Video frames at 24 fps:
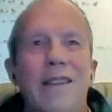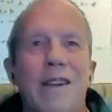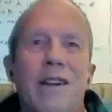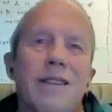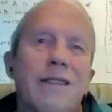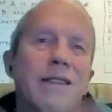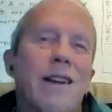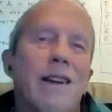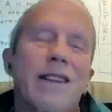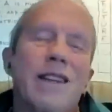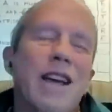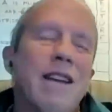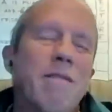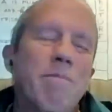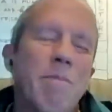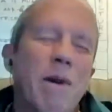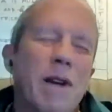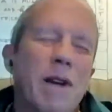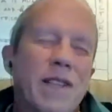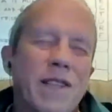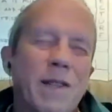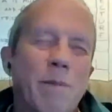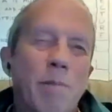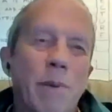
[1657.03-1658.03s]
you know, I gave
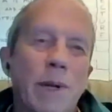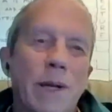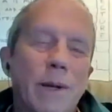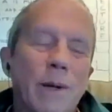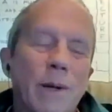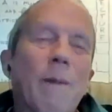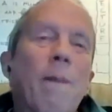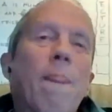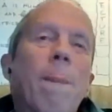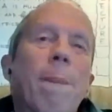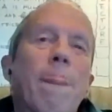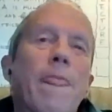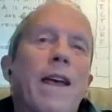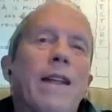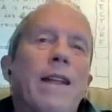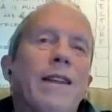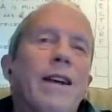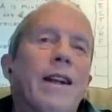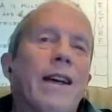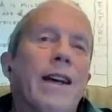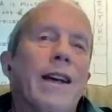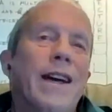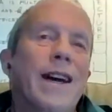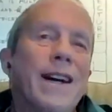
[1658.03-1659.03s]
my spiel and
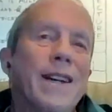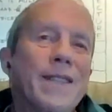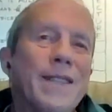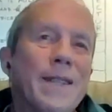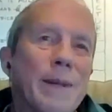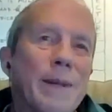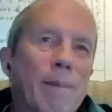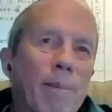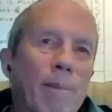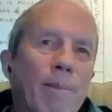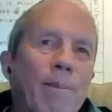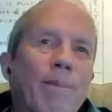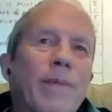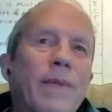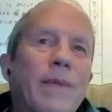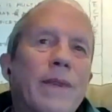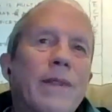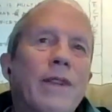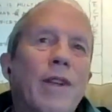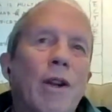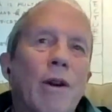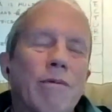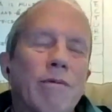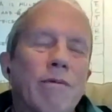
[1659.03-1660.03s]
then I asked them,
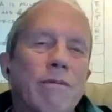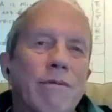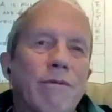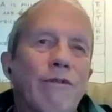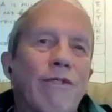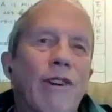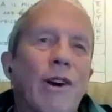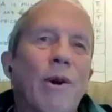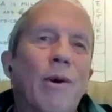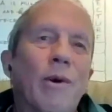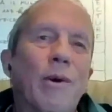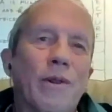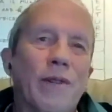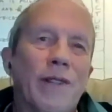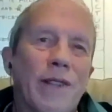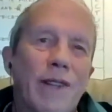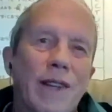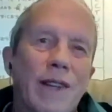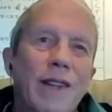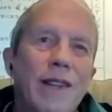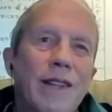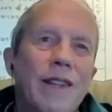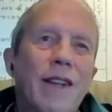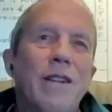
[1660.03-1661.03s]
you know, vote.
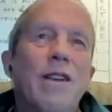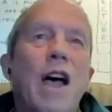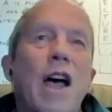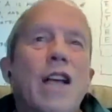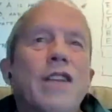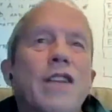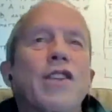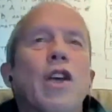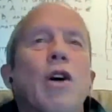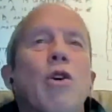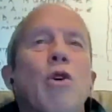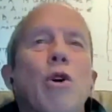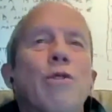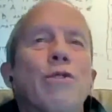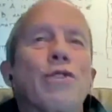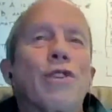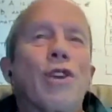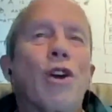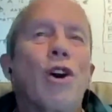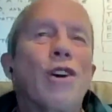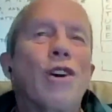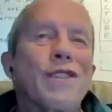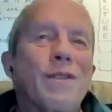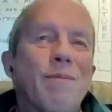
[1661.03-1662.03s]
You know, so who's
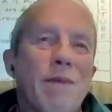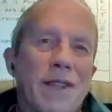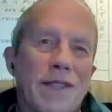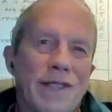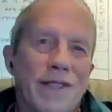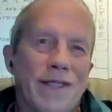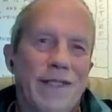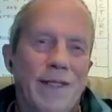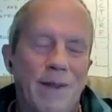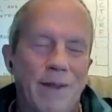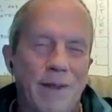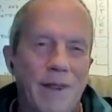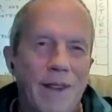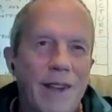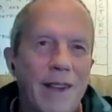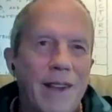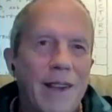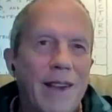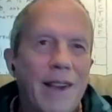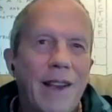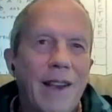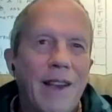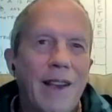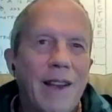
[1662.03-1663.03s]
Cosmist?
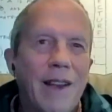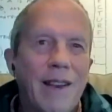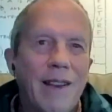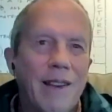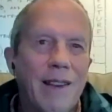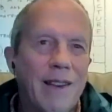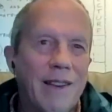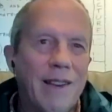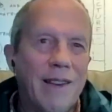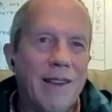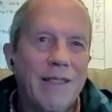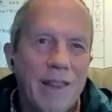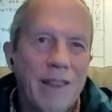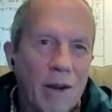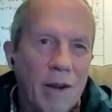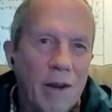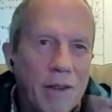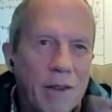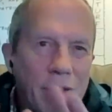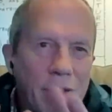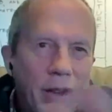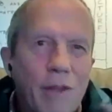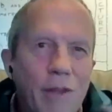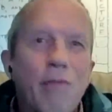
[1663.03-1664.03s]
Yeah,
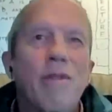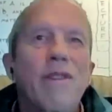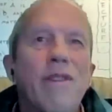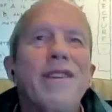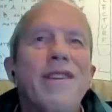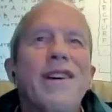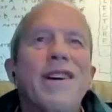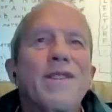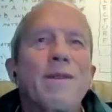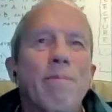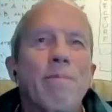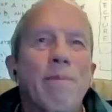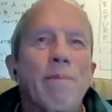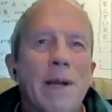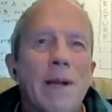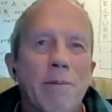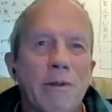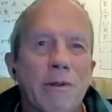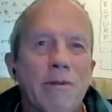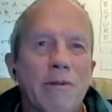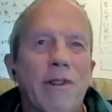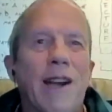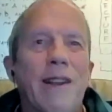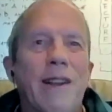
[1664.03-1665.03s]
3,000
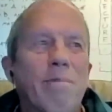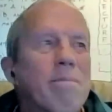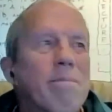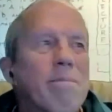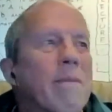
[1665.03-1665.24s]
people, right?